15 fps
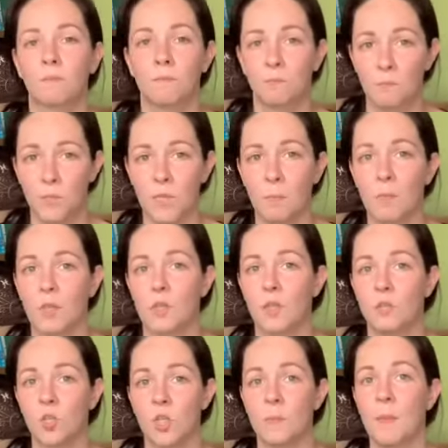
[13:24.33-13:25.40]
something that
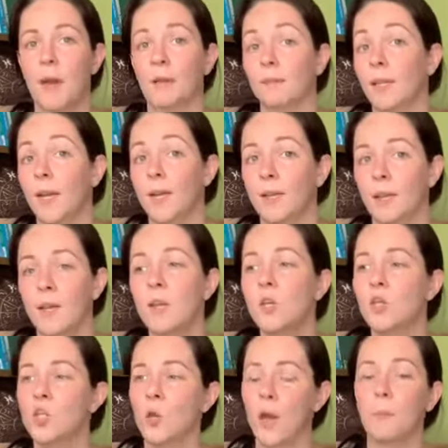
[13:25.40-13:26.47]
she might like.
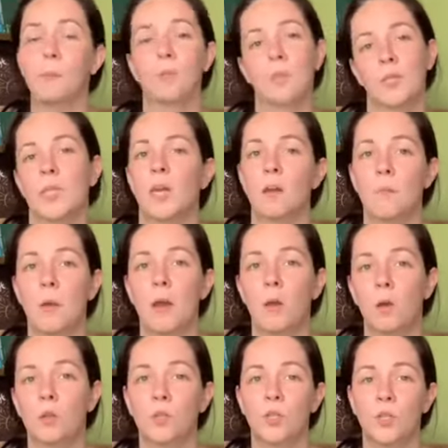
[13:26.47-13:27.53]
So I would put that on my
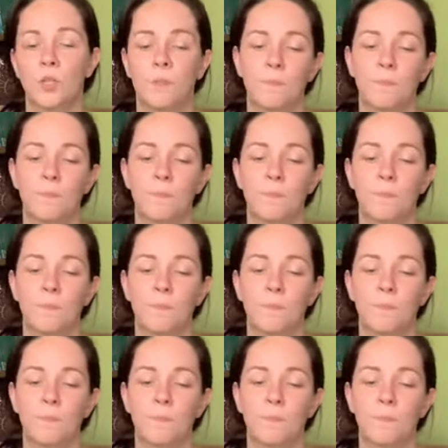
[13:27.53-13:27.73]
altar.